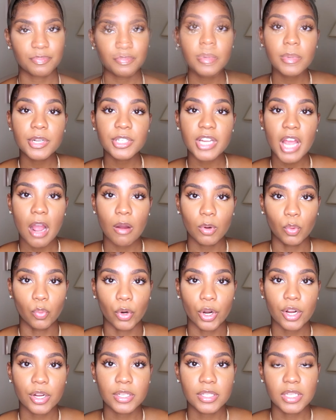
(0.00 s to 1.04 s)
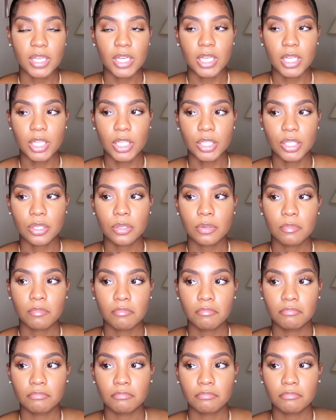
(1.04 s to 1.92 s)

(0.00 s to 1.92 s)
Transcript: Pretty much how it works is